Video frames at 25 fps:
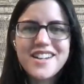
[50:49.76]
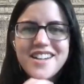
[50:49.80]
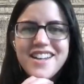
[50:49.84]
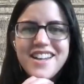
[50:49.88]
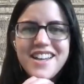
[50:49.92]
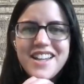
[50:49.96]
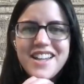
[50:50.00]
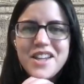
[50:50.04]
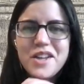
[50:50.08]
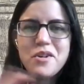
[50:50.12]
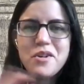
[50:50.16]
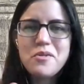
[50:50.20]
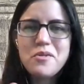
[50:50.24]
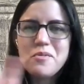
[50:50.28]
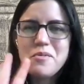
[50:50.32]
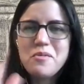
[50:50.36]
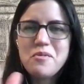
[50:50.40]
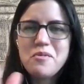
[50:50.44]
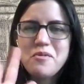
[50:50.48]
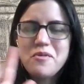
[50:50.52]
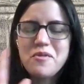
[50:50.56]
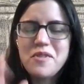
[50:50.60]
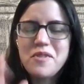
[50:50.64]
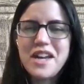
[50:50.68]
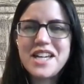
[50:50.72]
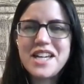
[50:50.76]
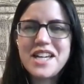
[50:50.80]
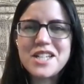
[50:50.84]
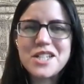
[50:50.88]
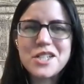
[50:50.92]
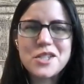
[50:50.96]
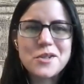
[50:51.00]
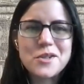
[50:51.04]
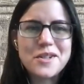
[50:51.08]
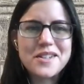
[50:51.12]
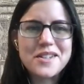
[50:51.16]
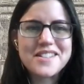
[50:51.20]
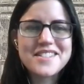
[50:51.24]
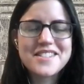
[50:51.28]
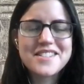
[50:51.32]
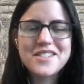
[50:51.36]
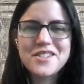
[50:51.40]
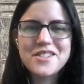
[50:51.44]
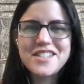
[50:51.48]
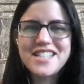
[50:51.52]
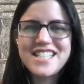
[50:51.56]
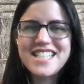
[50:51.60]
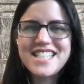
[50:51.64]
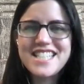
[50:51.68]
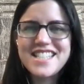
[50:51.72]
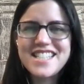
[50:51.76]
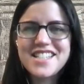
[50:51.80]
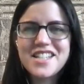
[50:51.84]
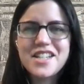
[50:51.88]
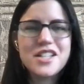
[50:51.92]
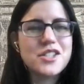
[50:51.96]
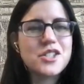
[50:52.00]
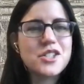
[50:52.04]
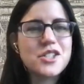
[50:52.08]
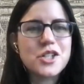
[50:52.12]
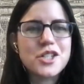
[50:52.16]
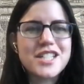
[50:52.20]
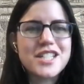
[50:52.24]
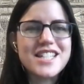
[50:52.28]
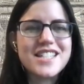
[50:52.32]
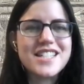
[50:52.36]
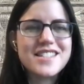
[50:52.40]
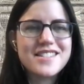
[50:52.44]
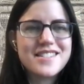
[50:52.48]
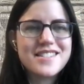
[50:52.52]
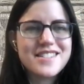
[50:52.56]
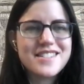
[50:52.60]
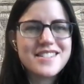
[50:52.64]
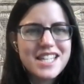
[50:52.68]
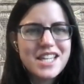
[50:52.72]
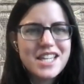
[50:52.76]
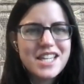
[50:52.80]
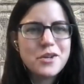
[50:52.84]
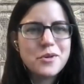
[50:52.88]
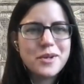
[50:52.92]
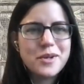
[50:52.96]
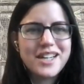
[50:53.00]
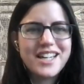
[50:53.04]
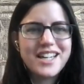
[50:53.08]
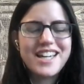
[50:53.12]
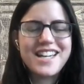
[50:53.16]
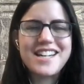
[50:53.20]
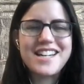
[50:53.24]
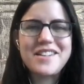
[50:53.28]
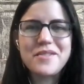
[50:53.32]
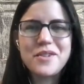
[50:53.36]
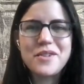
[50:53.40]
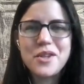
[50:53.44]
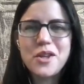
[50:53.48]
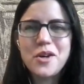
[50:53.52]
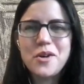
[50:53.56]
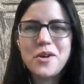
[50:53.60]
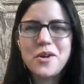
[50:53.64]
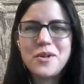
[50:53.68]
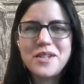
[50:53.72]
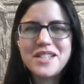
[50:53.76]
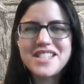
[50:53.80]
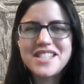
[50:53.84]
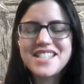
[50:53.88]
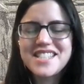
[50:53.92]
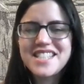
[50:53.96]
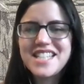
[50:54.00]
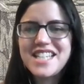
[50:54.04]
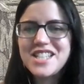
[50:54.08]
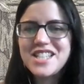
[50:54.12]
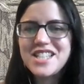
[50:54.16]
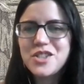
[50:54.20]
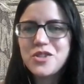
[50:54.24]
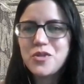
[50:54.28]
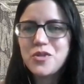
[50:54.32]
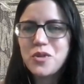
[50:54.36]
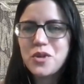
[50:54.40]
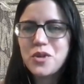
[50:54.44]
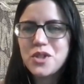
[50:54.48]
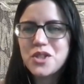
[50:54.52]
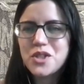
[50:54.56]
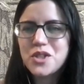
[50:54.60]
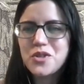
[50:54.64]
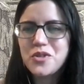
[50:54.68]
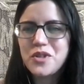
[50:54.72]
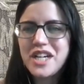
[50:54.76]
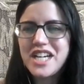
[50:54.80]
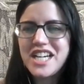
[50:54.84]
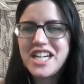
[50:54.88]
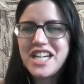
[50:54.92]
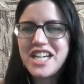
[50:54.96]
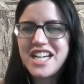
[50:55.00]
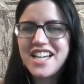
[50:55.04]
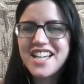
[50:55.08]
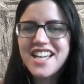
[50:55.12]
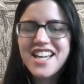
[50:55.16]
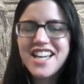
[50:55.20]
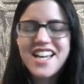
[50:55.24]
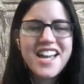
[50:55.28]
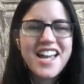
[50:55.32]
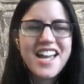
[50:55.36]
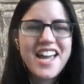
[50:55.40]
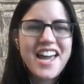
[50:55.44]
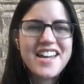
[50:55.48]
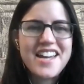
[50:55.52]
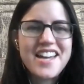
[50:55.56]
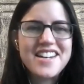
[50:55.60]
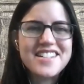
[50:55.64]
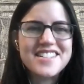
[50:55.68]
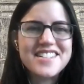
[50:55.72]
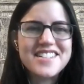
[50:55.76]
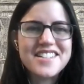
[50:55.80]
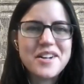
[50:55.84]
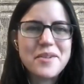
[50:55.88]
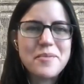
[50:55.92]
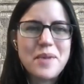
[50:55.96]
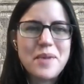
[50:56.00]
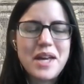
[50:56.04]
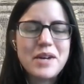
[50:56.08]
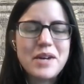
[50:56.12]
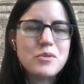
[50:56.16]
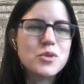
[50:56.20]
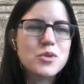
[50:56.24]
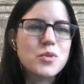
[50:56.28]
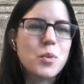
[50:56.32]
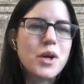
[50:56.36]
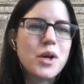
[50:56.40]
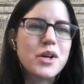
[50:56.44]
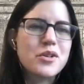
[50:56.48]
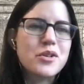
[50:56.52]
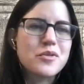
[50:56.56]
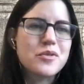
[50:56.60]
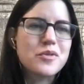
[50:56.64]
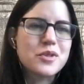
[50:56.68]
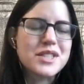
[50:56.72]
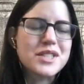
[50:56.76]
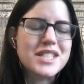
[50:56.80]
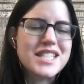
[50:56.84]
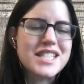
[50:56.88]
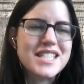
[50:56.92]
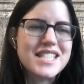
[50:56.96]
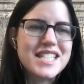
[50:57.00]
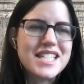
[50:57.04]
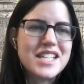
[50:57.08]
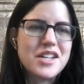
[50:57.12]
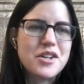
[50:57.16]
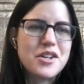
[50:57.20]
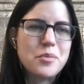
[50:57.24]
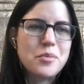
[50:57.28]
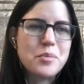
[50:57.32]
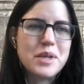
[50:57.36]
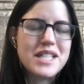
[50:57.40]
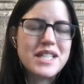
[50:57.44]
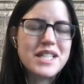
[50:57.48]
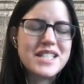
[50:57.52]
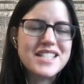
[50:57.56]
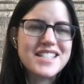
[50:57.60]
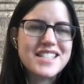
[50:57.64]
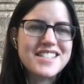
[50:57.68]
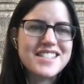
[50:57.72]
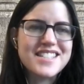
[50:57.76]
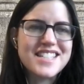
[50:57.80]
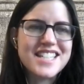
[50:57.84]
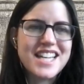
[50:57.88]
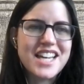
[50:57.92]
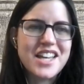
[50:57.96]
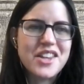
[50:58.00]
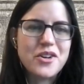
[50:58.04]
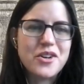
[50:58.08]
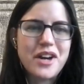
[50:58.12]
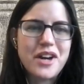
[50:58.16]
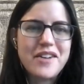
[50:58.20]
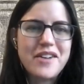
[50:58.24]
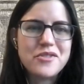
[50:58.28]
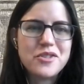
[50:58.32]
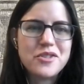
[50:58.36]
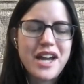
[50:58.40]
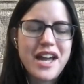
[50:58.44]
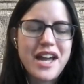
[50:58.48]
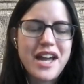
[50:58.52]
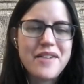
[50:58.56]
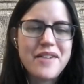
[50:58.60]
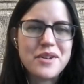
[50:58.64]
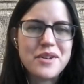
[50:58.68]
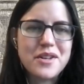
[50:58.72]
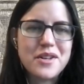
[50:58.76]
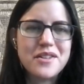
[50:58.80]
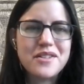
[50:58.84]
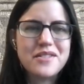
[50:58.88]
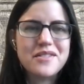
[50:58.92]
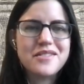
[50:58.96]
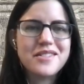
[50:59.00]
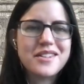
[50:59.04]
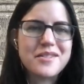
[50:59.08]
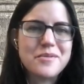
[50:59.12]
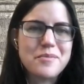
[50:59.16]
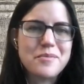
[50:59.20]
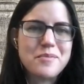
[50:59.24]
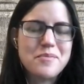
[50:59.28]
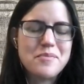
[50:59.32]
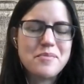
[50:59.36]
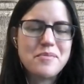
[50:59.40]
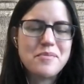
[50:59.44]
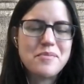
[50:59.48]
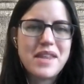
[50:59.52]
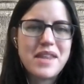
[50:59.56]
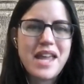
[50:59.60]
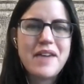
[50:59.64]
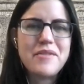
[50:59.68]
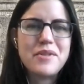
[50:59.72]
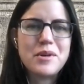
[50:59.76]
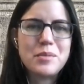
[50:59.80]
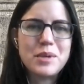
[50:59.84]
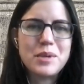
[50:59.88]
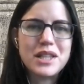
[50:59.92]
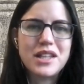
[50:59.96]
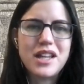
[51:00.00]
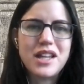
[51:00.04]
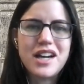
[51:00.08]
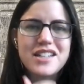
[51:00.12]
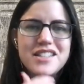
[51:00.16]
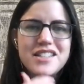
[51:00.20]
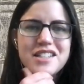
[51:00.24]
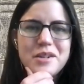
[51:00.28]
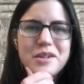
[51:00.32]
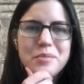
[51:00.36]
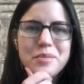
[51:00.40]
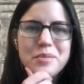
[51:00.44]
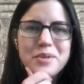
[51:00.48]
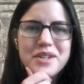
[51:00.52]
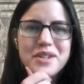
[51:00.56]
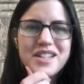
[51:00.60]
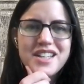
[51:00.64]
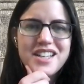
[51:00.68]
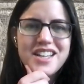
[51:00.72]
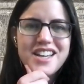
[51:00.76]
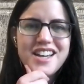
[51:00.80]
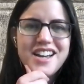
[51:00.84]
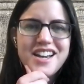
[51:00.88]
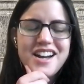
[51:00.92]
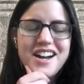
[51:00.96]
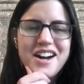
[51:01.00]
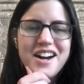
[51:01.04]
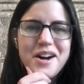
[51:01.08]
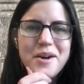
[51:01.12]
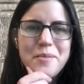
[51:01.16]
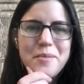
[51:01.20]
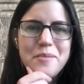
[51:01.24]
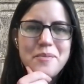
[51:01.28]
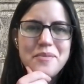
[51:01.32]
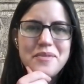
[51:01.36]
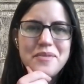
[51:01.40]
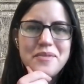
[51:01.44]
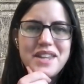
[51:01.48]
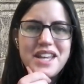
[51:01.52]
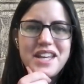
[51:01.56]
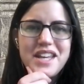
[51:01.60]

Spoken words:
Hello, Fay and Judy. It's good to see you again, even though it's through a screen. And it was wonderful to see your pieces together after having been locked up and